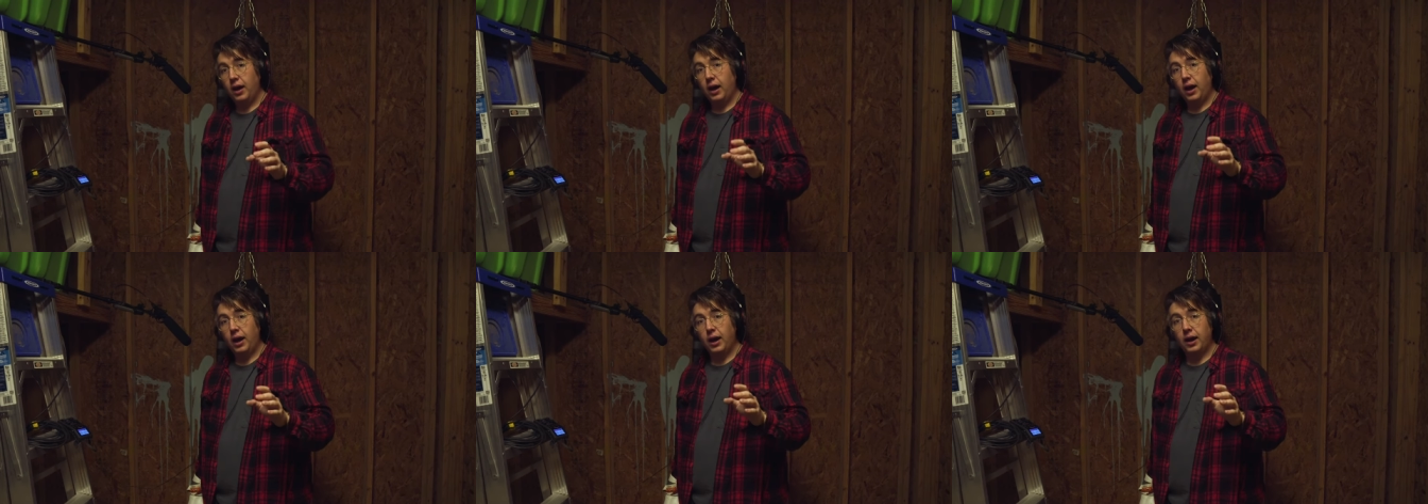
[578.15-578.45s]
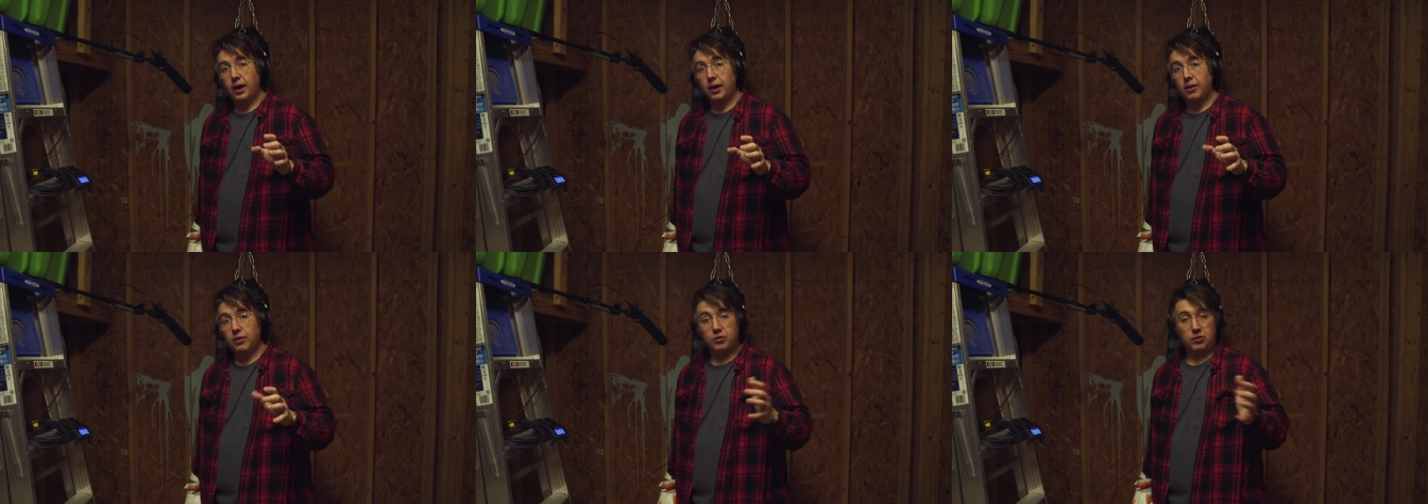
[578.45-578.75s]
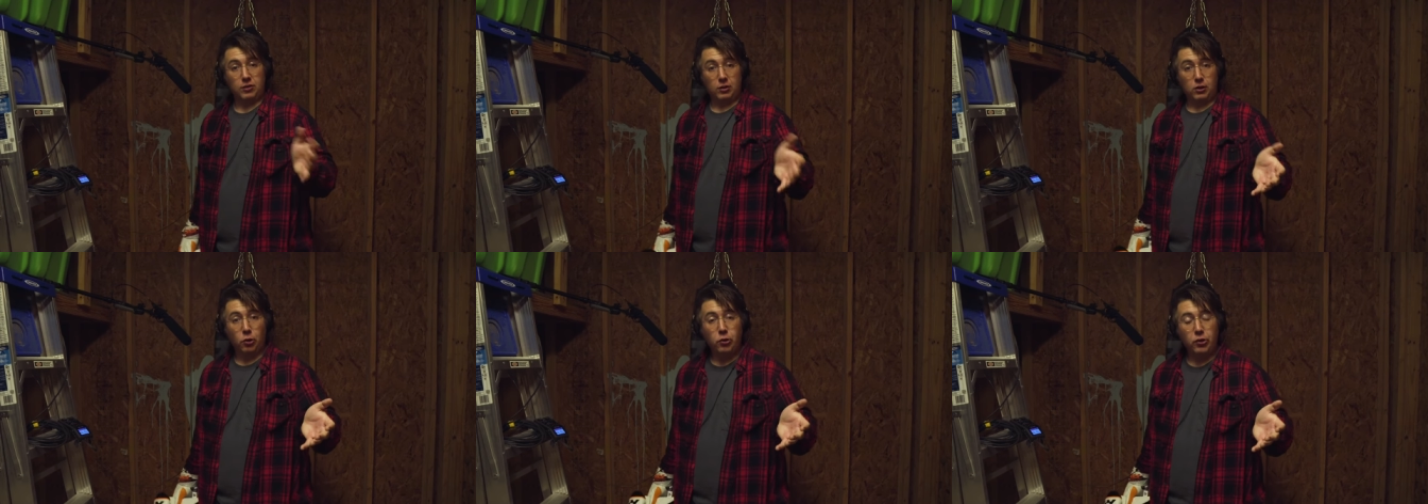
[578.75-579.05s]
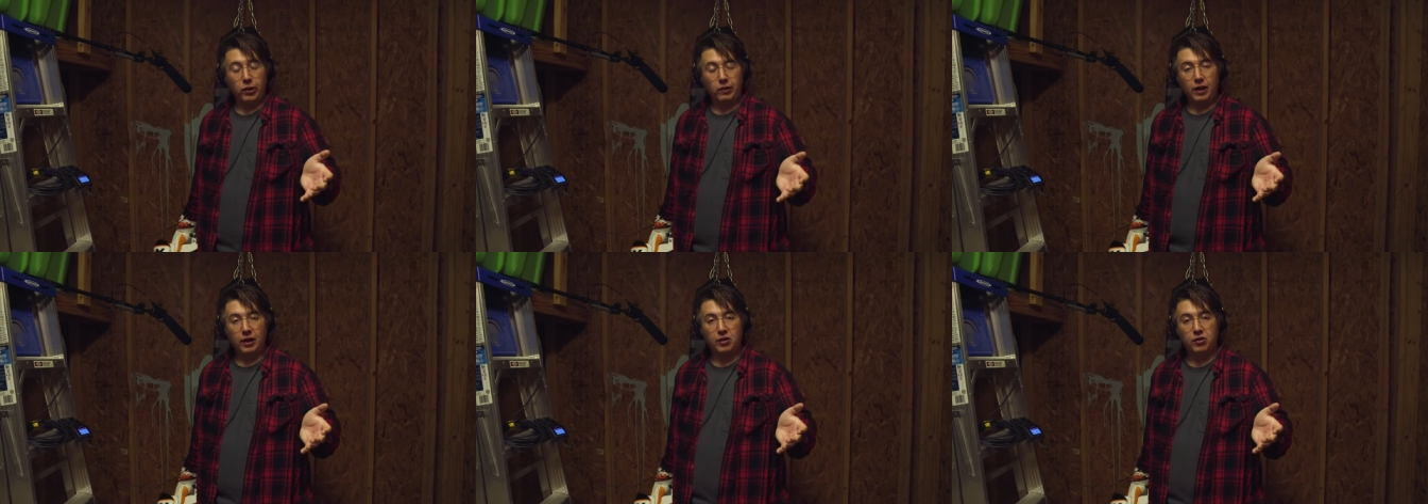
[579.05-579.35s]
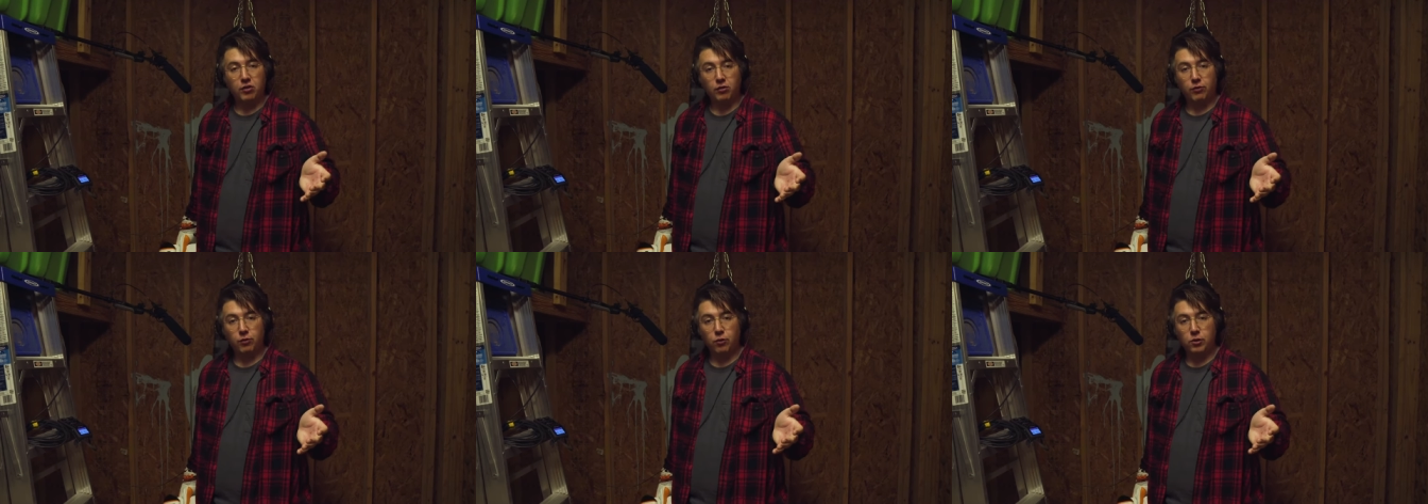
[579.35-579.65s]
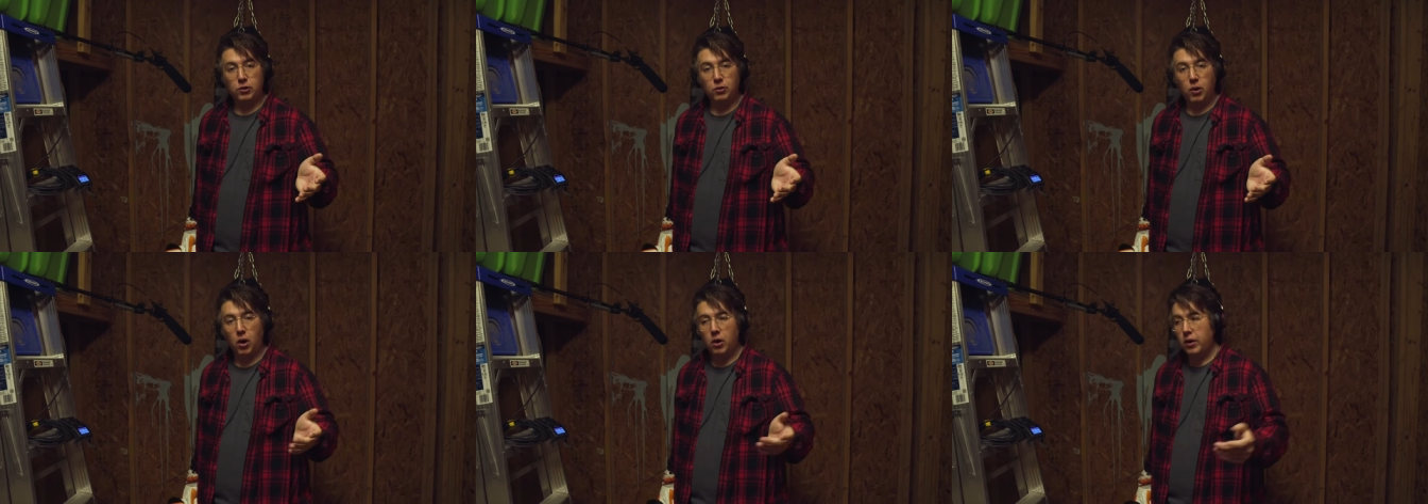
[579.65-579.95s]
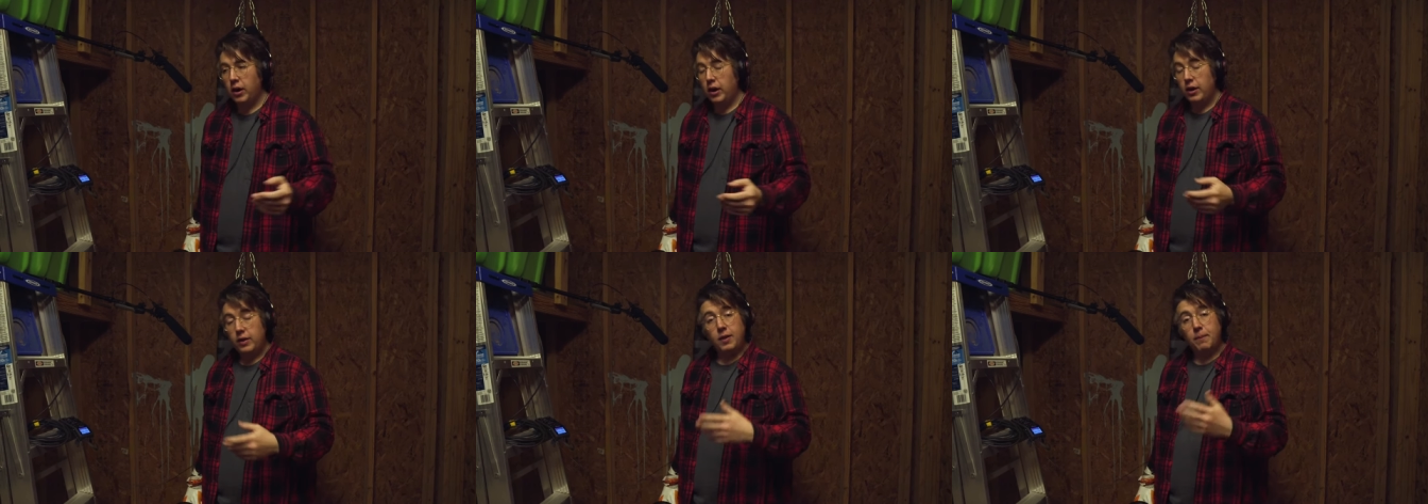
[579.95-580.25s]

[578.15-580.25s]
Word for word: uh, this is a learning lesson for you all,